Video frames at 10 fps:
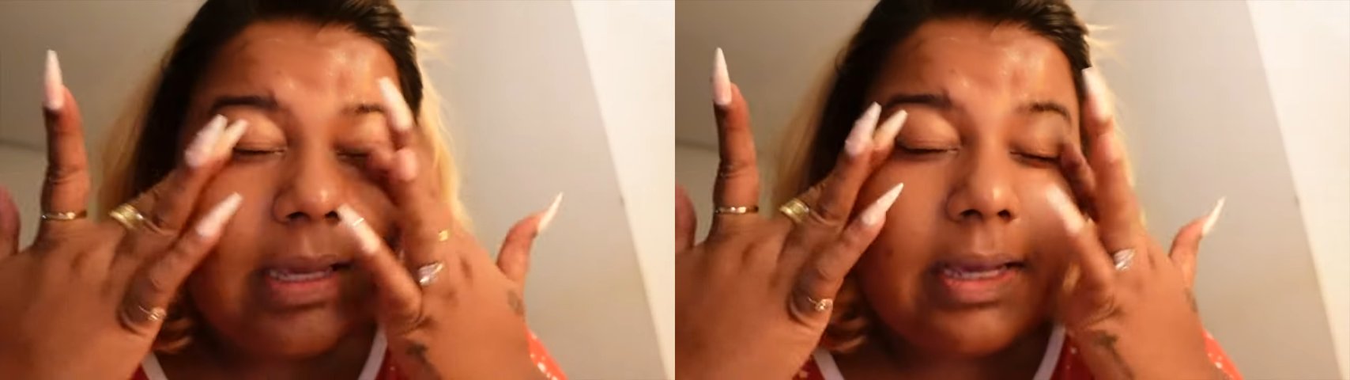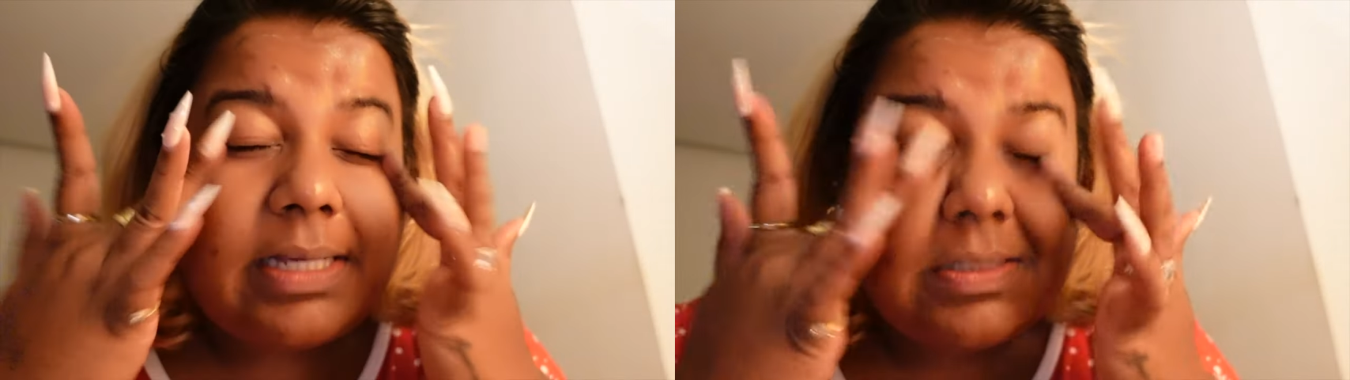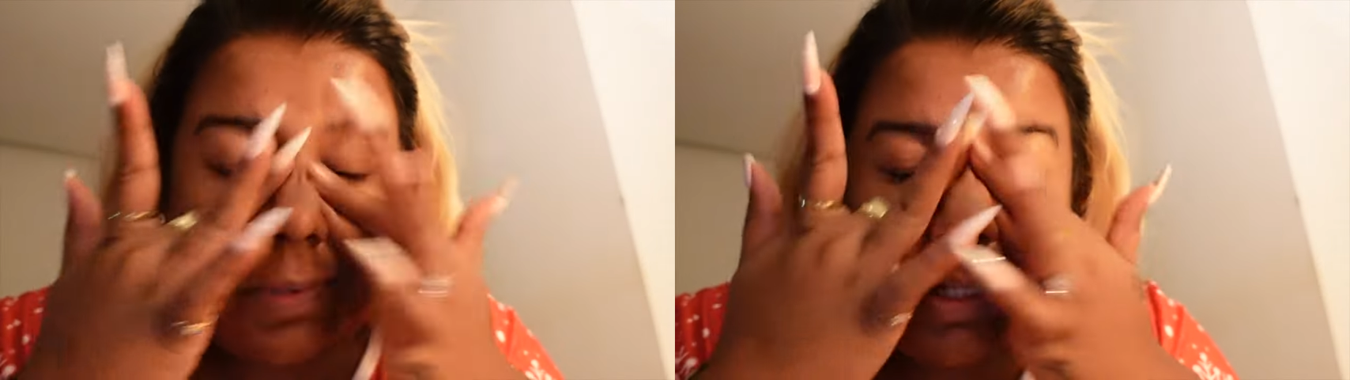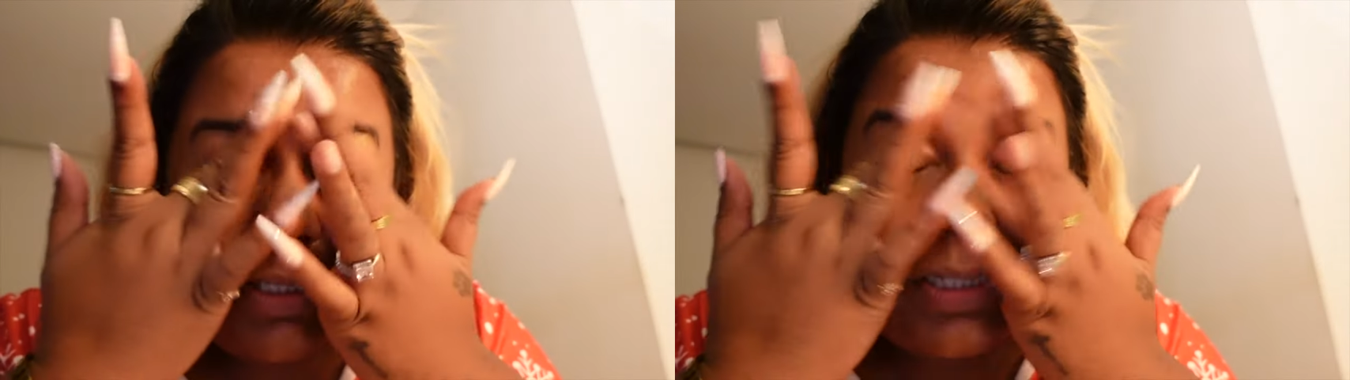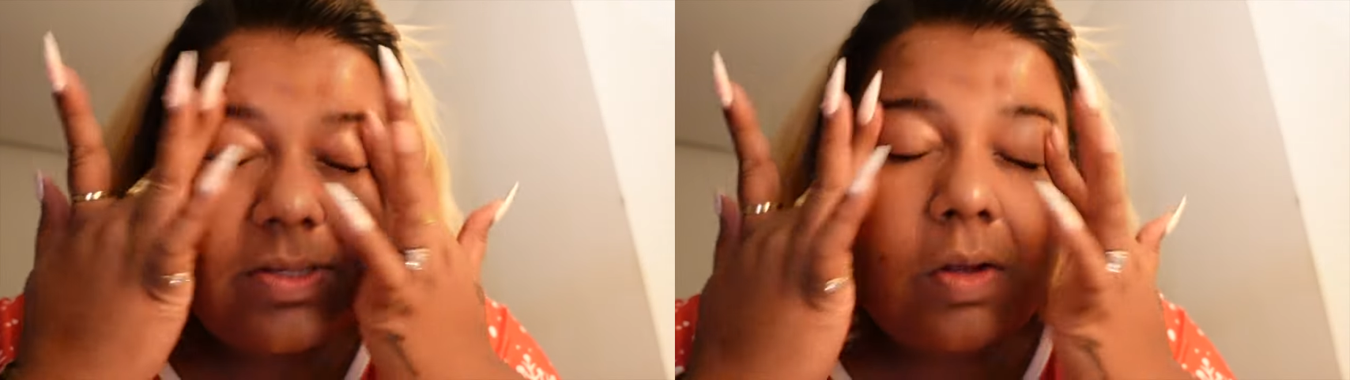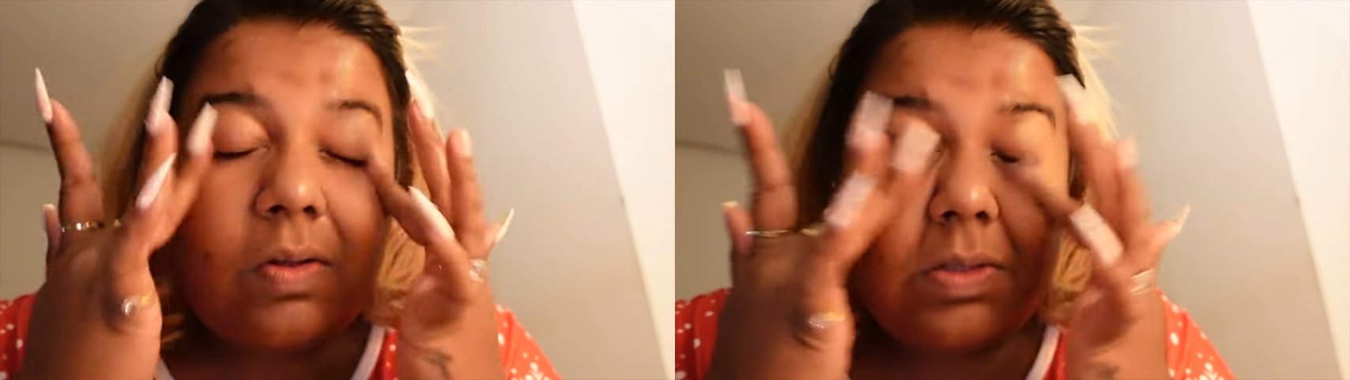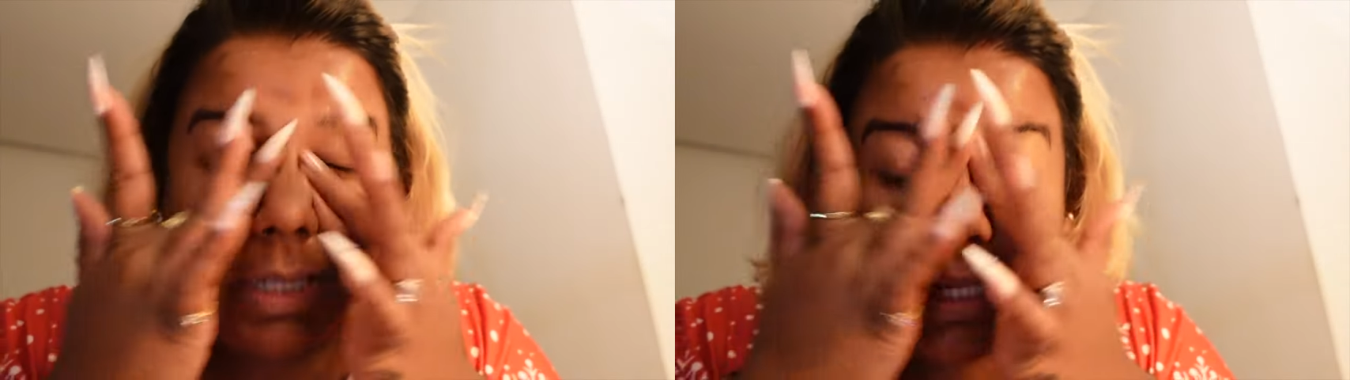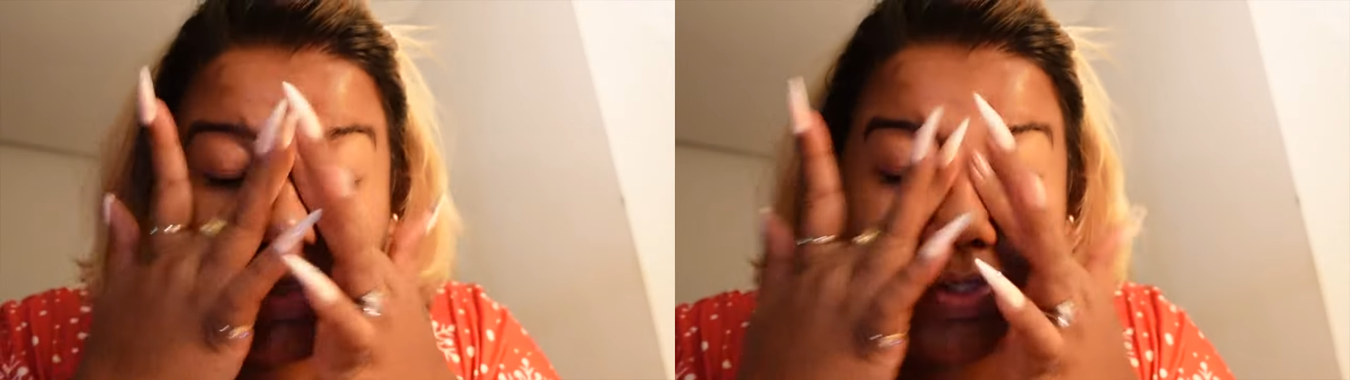guys, because it's all
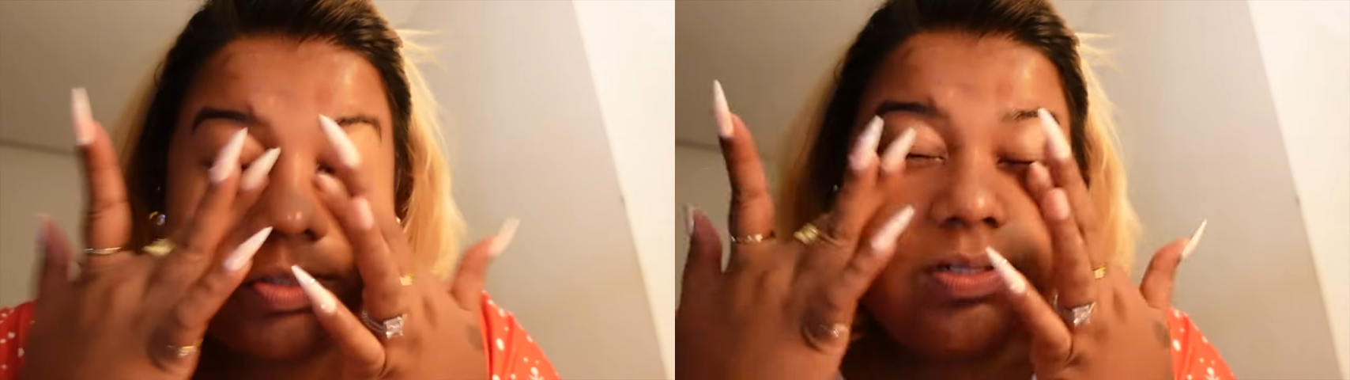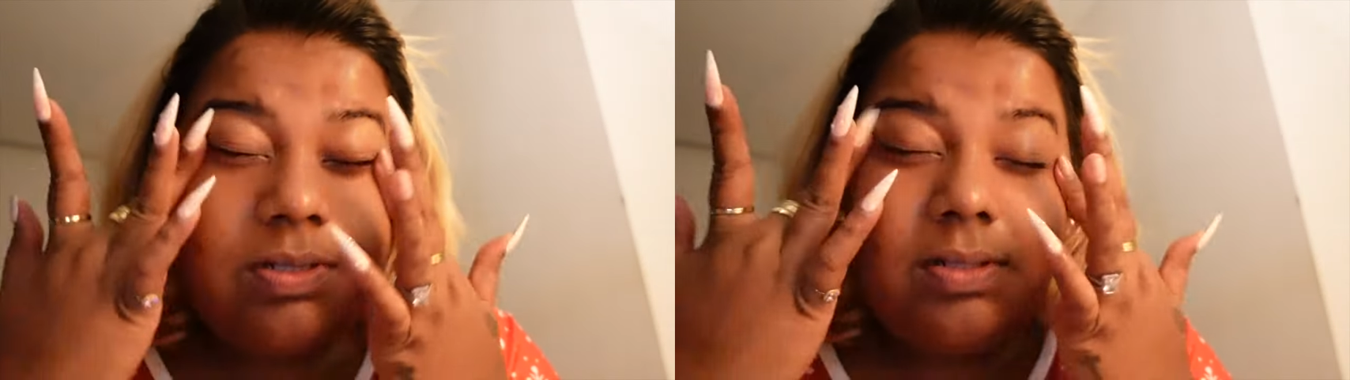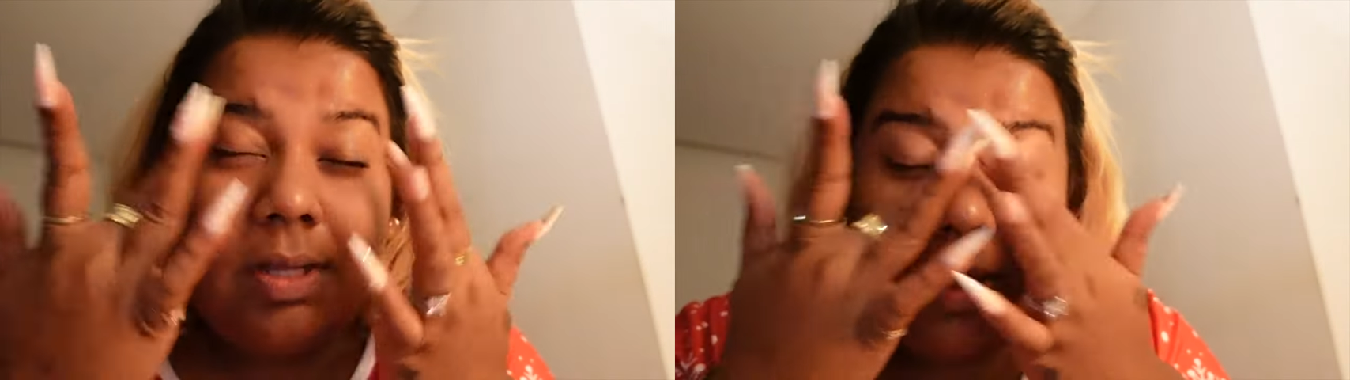natural.